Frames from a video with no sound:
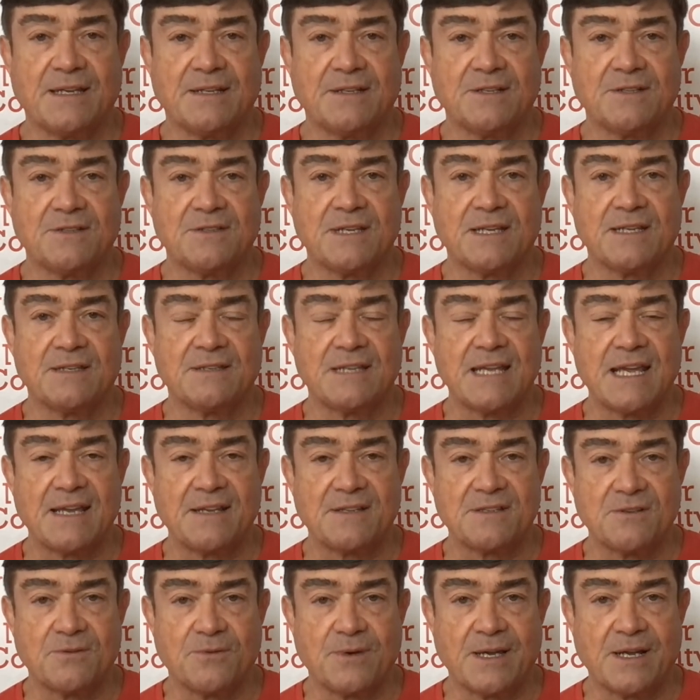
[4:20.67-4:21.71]
It
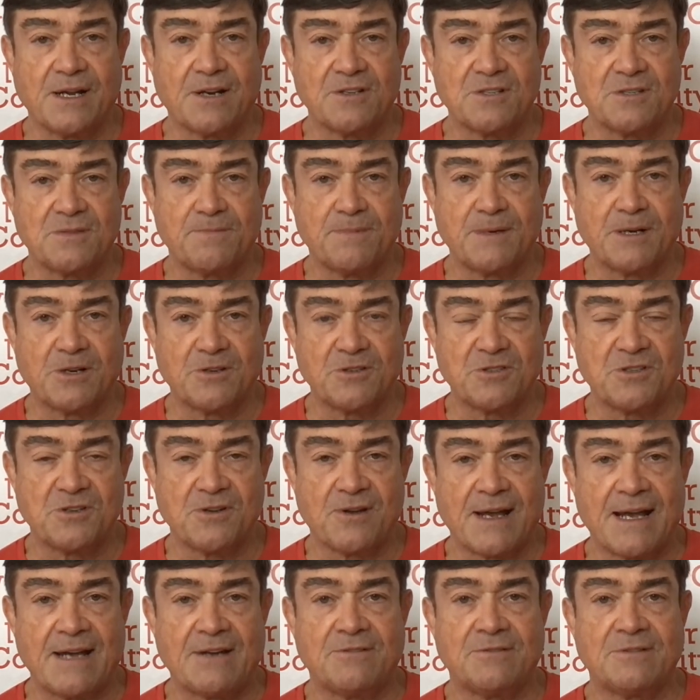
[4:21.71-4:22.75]
takes away our
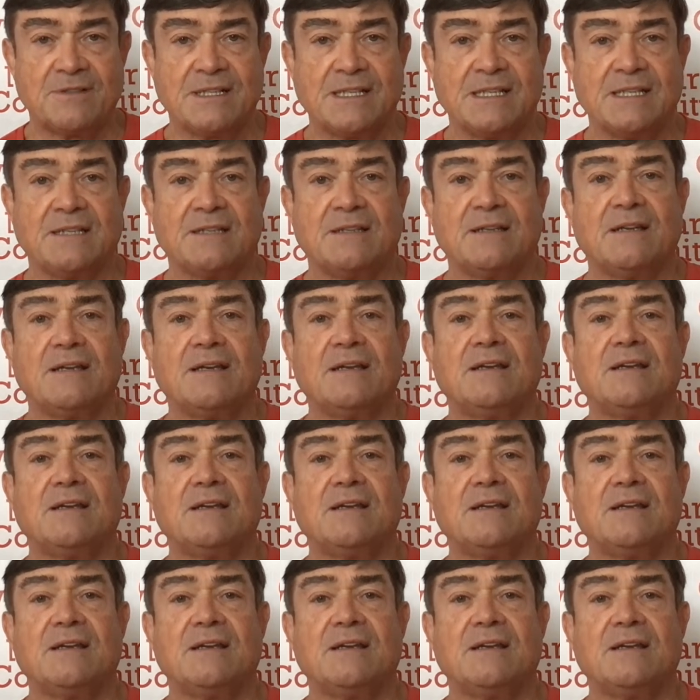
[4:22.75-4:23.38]
spirituality,